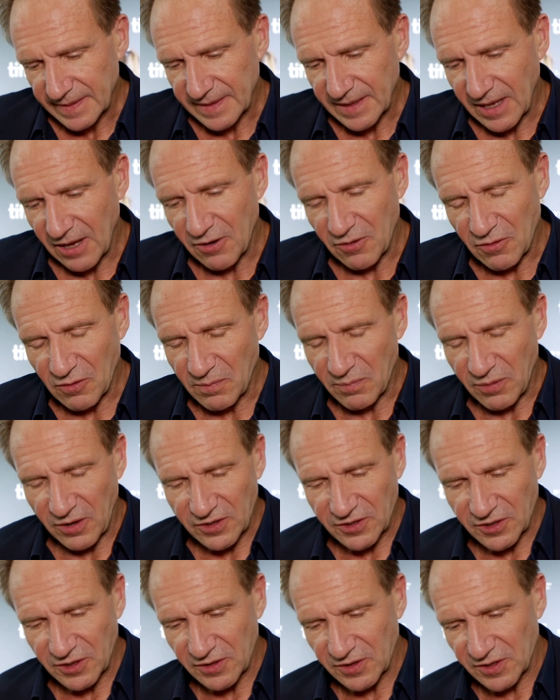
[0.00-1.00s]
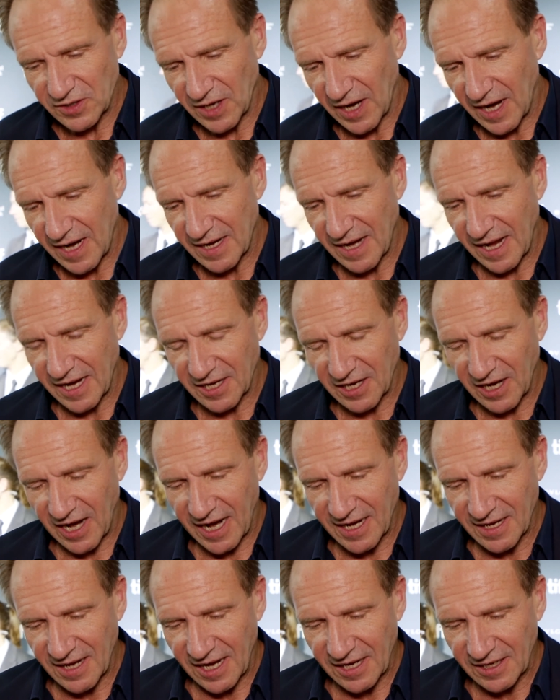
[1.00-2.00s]
local produce. I like
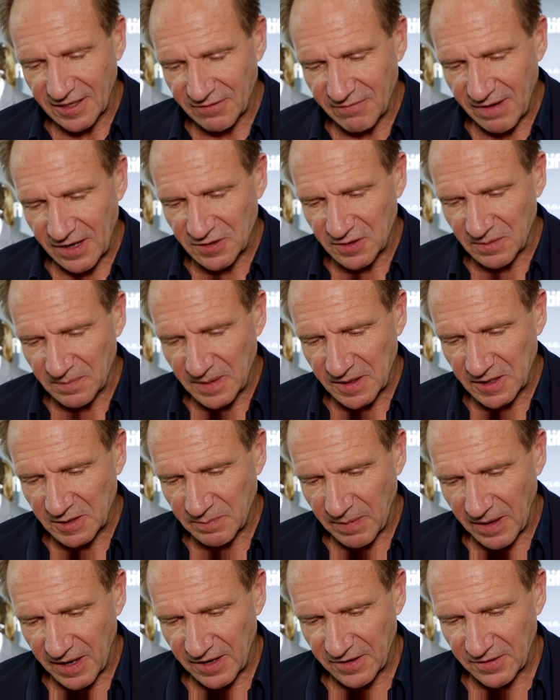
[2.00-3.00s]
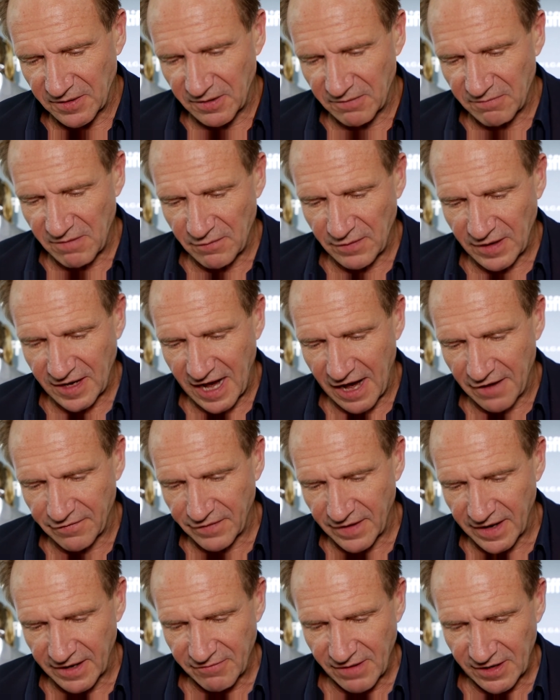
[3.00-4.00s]
I like recipes by the River
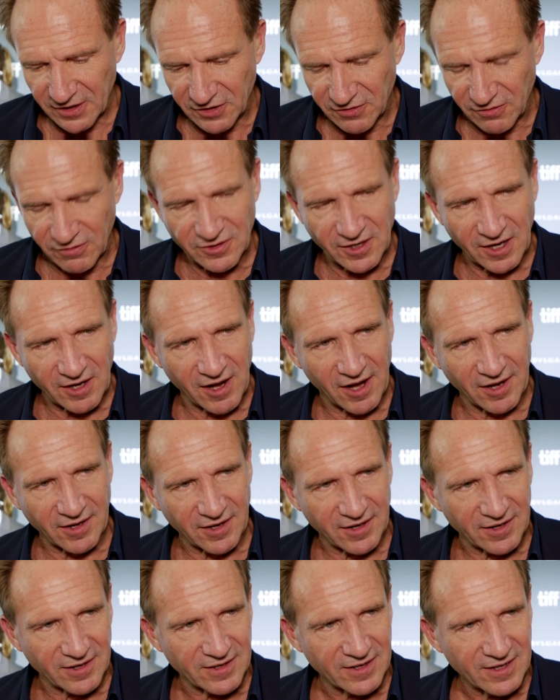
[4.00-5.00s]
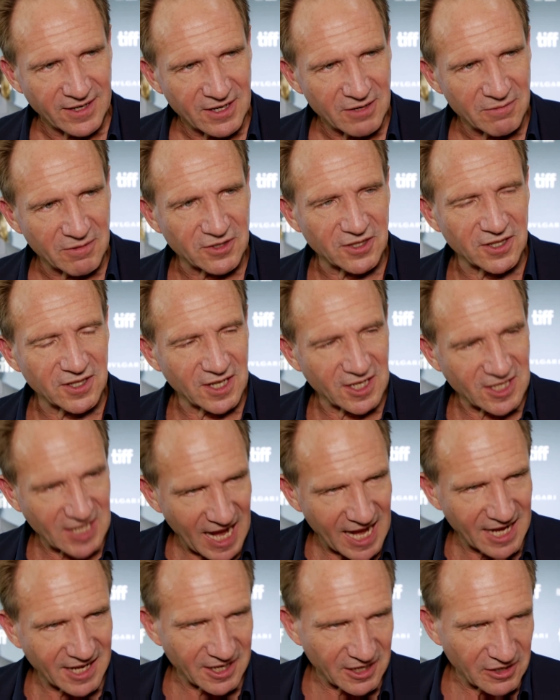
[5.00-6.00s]
Cafe restaurant in London, which is
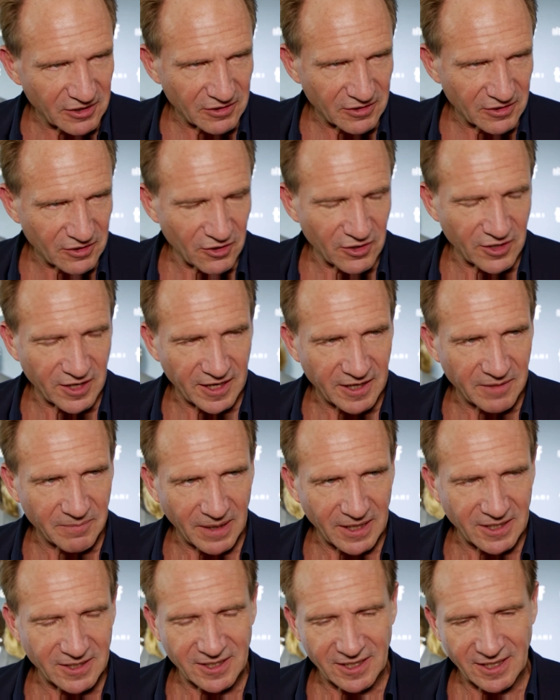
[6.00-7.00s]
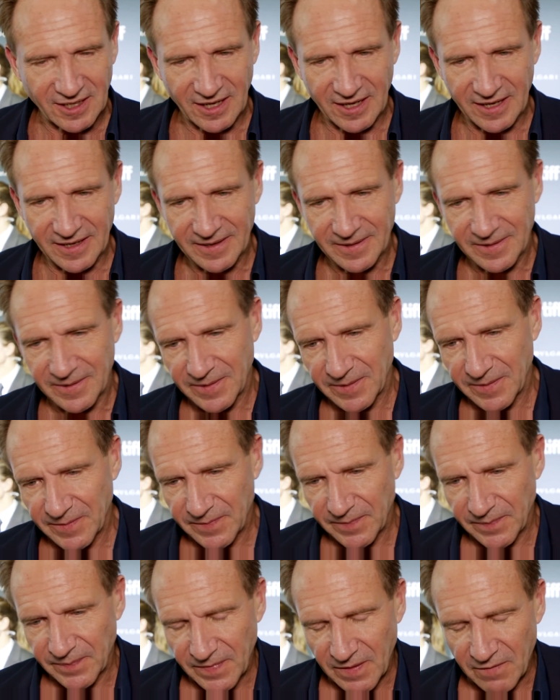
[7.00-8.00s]
Italian cooking basically.
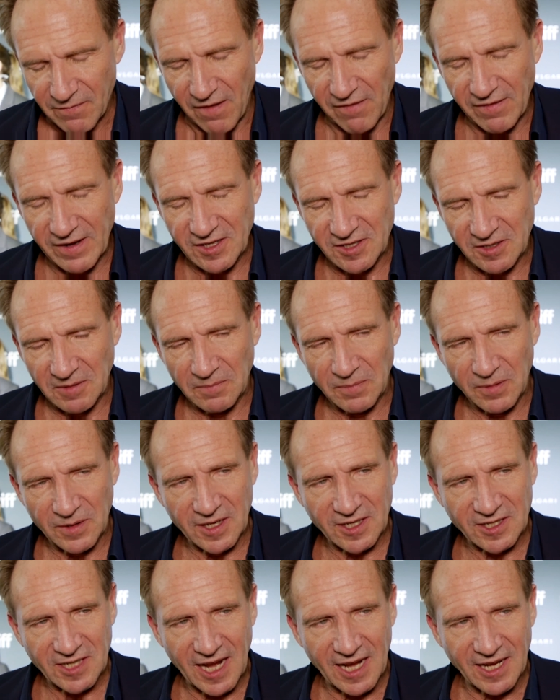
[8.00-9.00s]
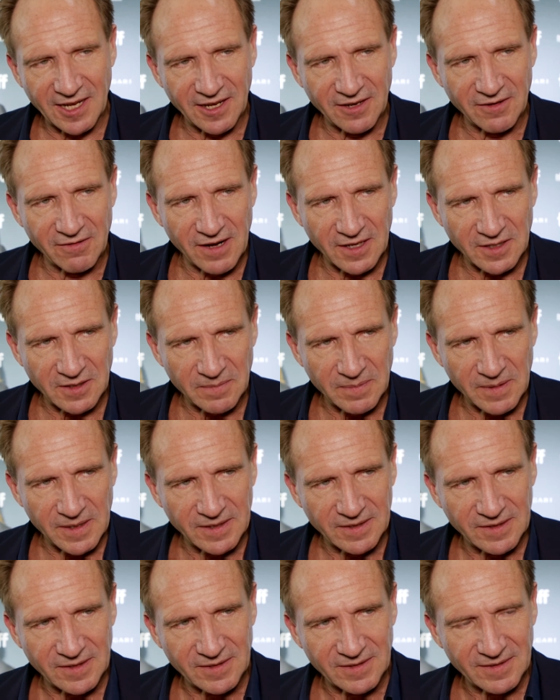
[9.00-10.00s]
Very simple Italian
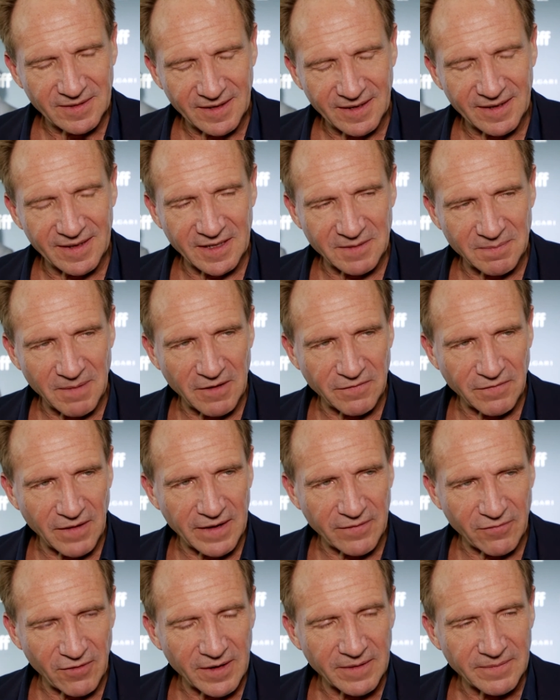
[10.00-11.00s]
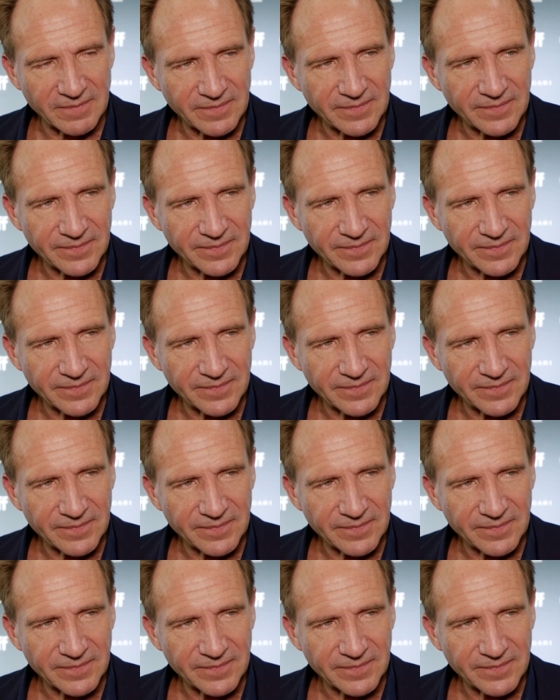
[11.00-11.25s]
recipes. It's my favourite.